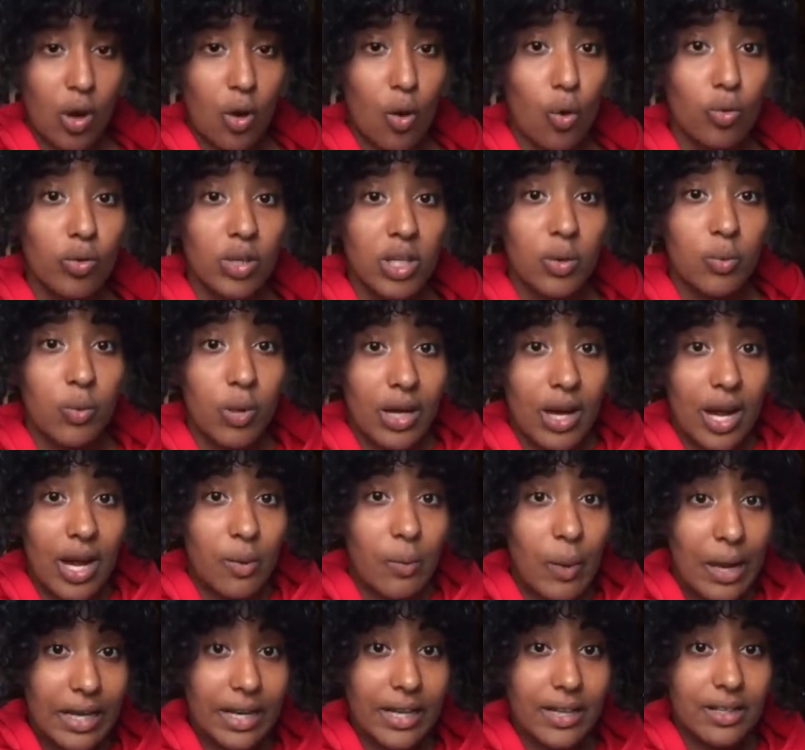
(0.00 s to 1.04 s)
only when I
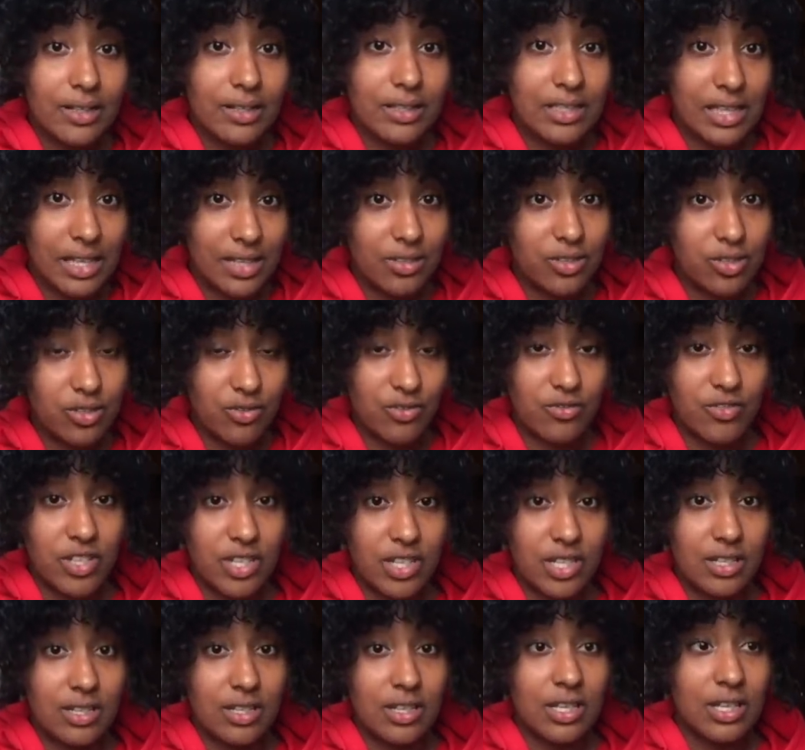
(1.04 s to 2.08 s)
went in to
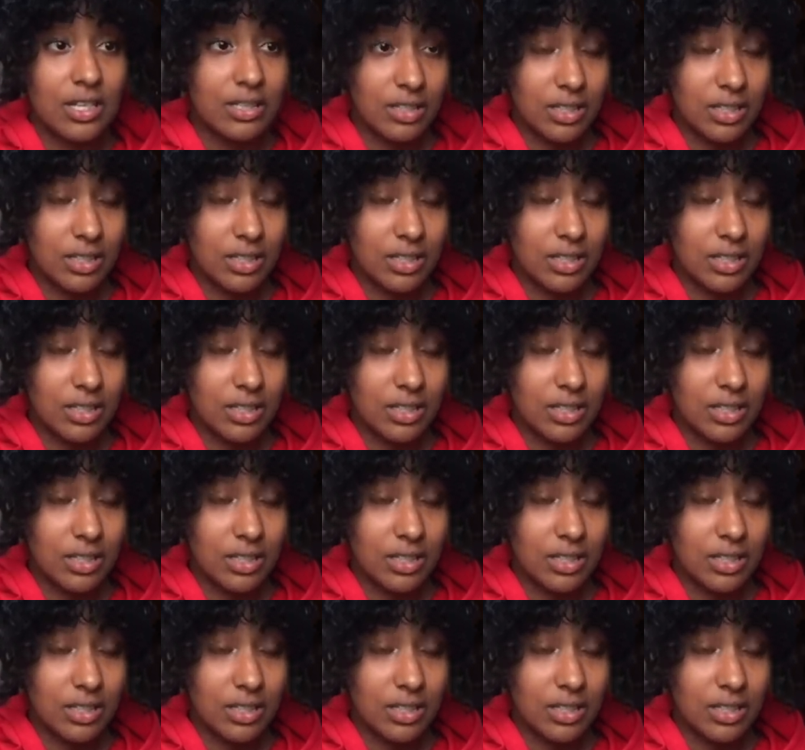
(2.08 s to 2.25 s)
intervene